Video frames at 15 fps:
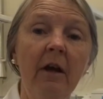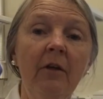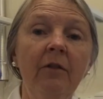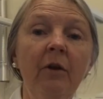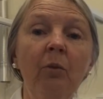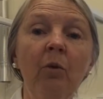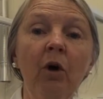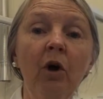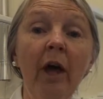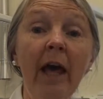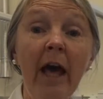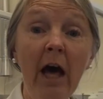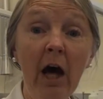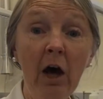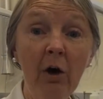that will
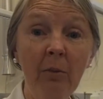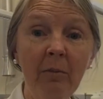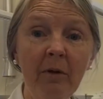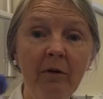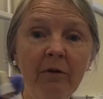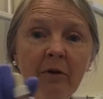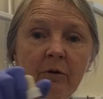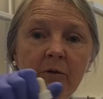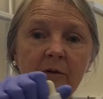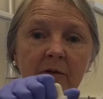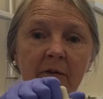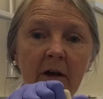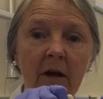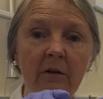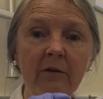help those
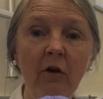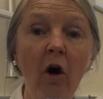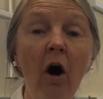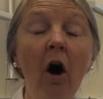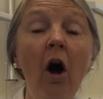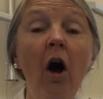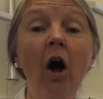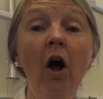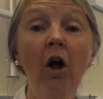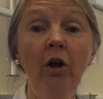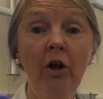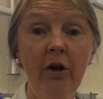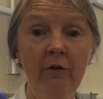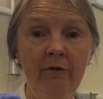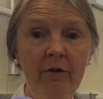cells,
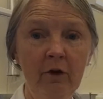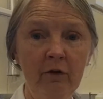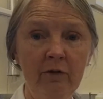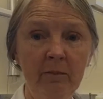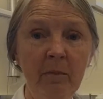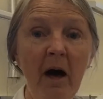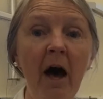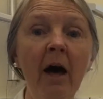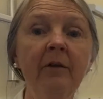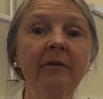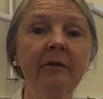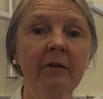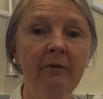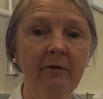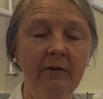all of those
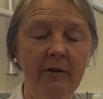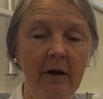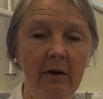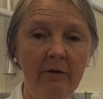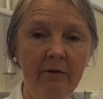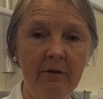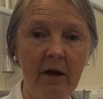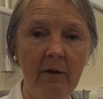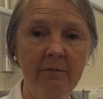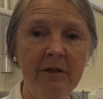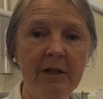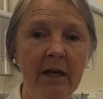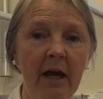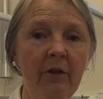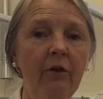positive cells, come
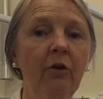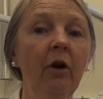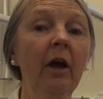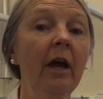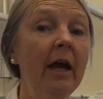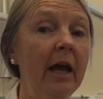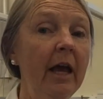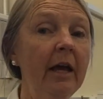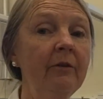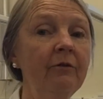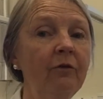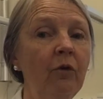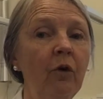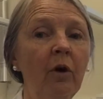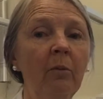together and
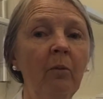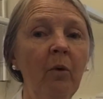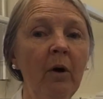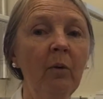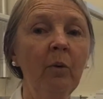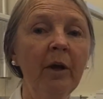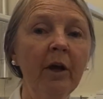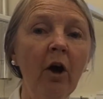form what we